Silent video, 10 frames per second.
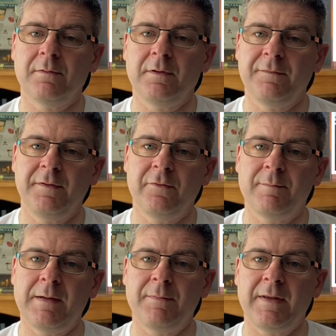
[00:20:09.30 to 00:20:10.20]
if you
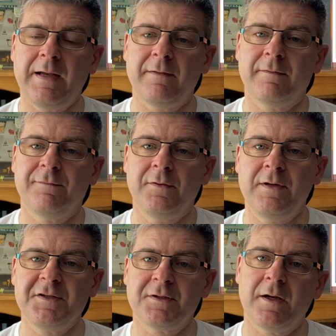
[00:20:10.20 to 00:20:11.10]
remember that a few
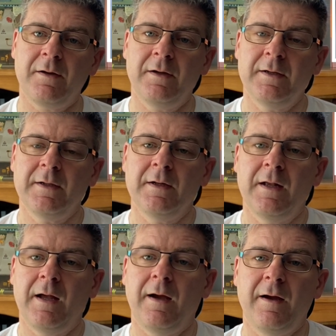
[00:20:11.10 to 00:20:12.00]
years ago.
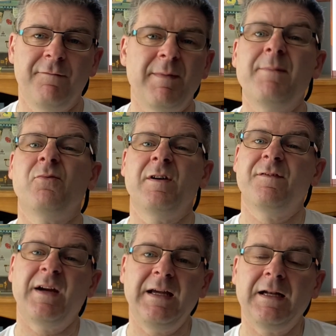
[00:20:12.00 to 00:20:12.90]
I remember it
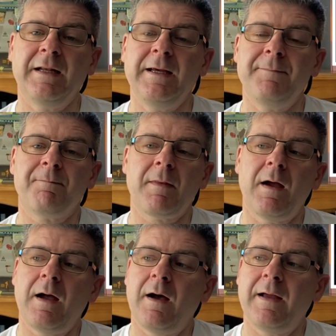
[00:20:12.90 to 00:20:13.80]
vaguely.
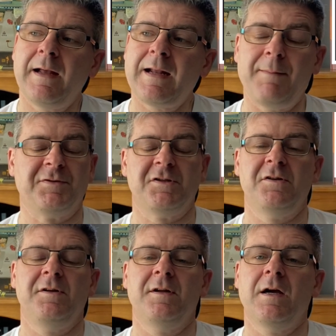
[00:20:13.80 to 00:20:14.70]
I had
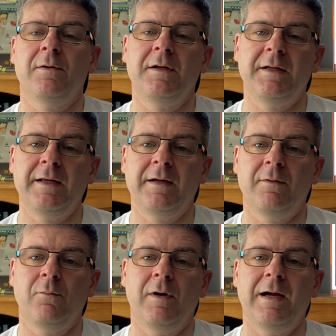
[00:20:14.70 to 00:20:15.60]
absolutely no idea
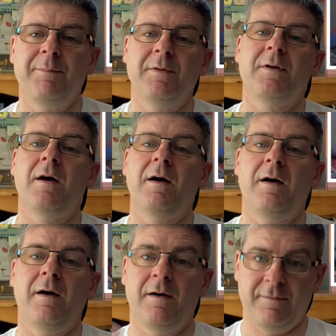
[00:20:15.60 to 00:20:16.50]
what happened
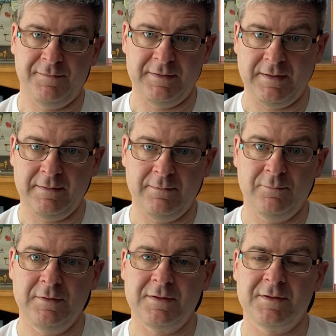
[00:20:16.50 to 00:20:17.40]

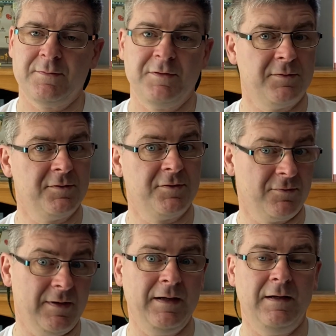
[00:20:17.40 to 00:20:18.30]
afterwards, which was
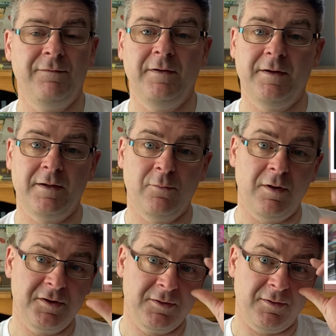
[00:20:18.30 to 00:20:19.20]
great. If you're going to
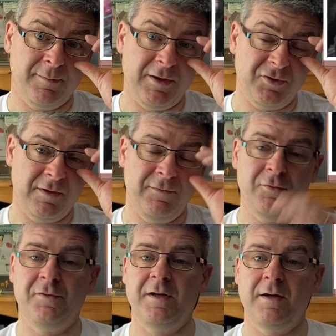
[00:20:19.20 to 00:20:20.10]
watch a documentary, if you
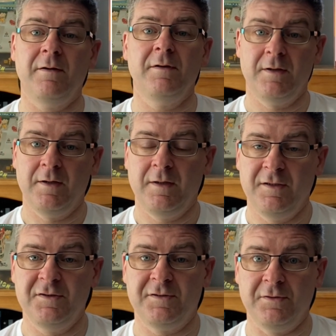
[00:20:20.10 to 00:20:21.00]
already know,
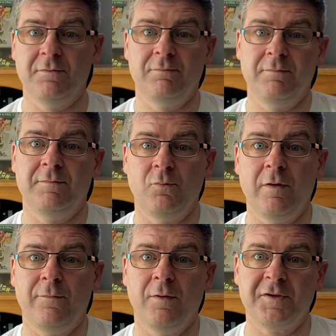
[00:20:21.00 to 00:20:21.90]
you're still
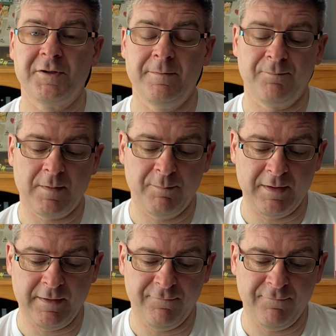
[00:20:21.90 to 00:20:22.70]
worth watching. But